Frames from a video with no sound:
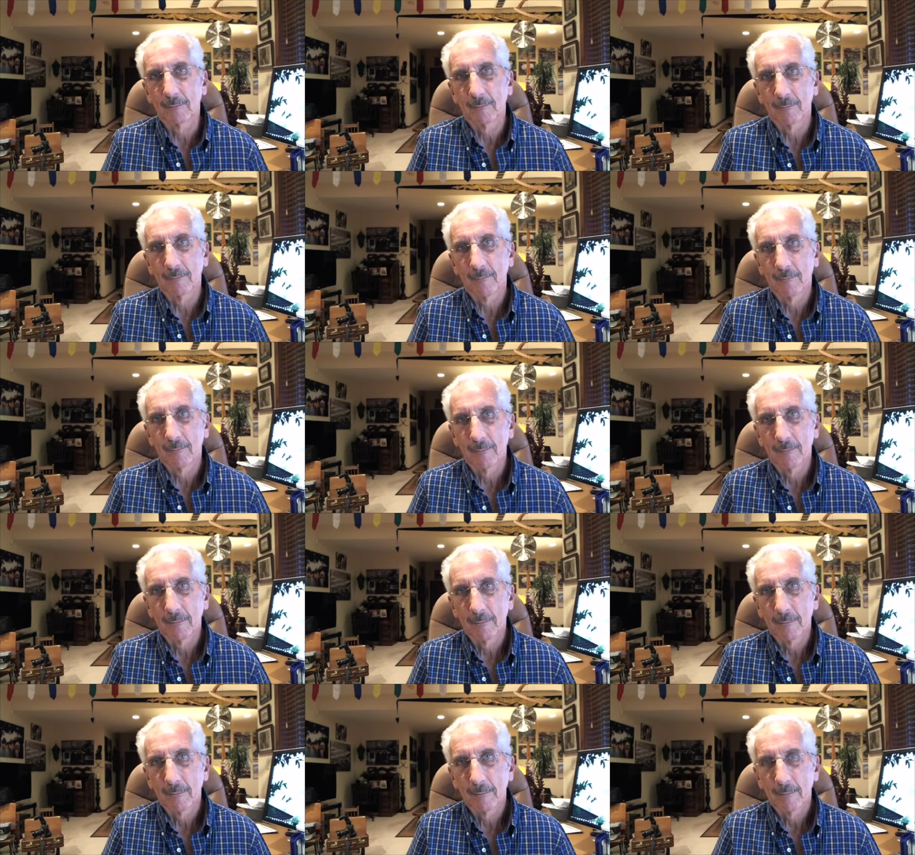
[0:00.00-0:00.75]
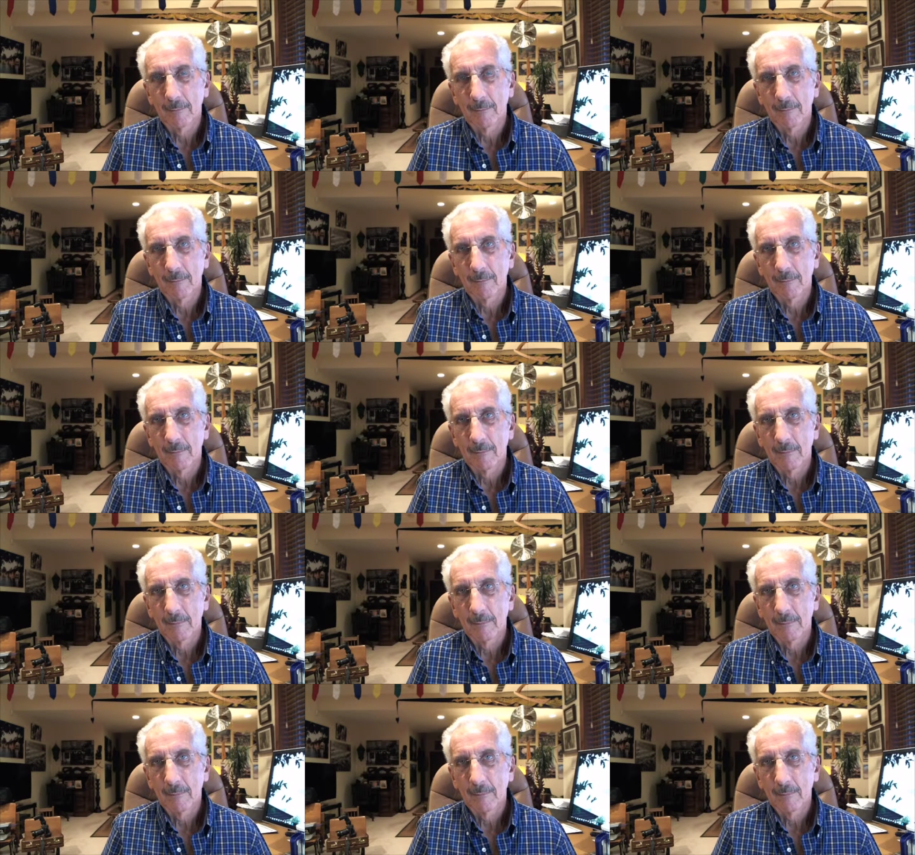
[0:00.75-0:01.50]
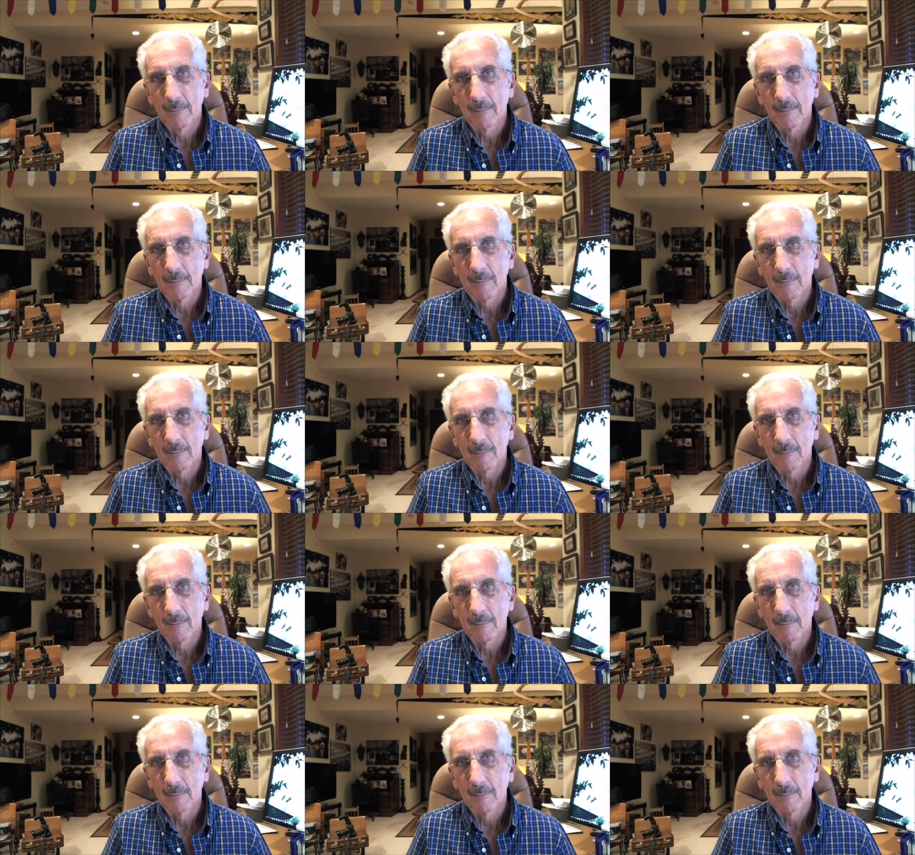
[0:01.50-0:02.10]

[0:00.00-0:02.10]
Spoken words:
No one is speaking in this clip.